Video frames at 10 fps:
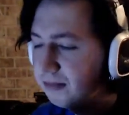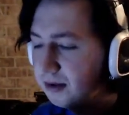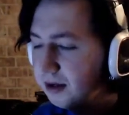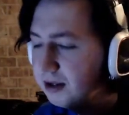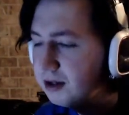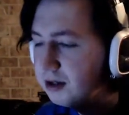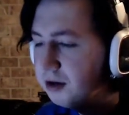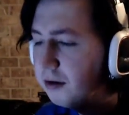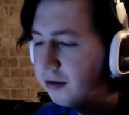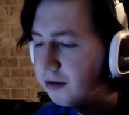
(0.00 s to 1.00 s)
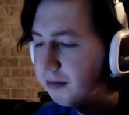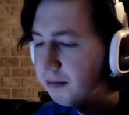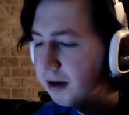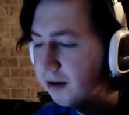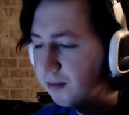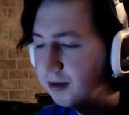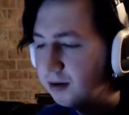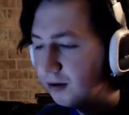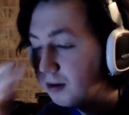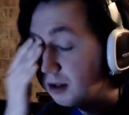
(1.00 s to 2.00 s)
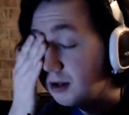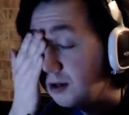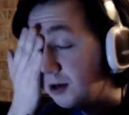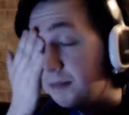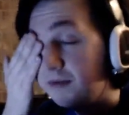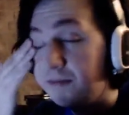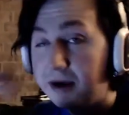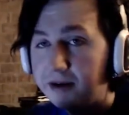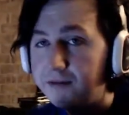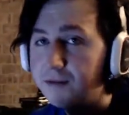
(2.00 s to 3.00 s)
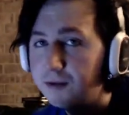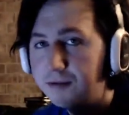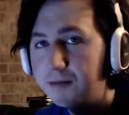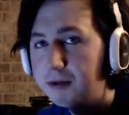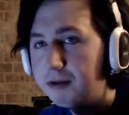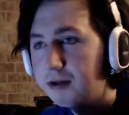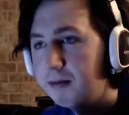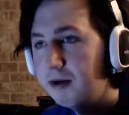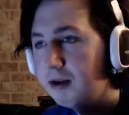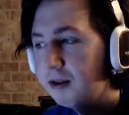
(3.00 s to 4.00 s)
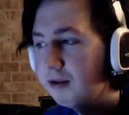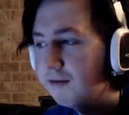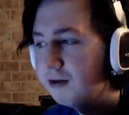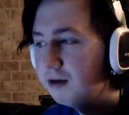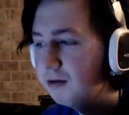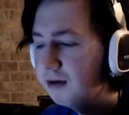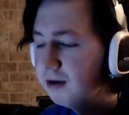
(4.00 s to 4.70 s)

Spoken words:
It's just noticeably better when you're like jumping back and forth from those experiences for sure.